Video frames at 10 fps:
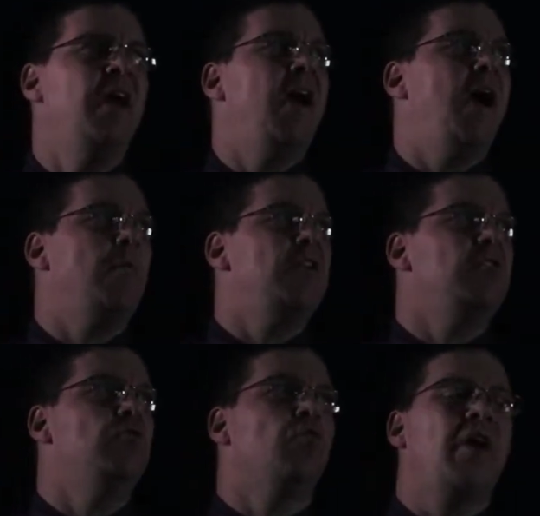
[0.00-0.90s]
how many
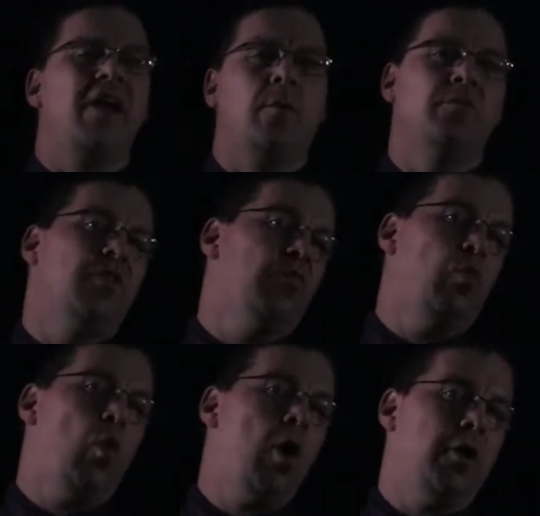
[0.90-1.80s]
grams of
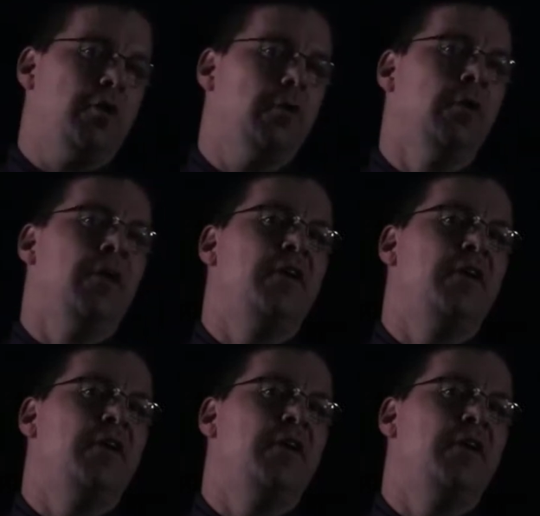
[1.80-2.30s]
water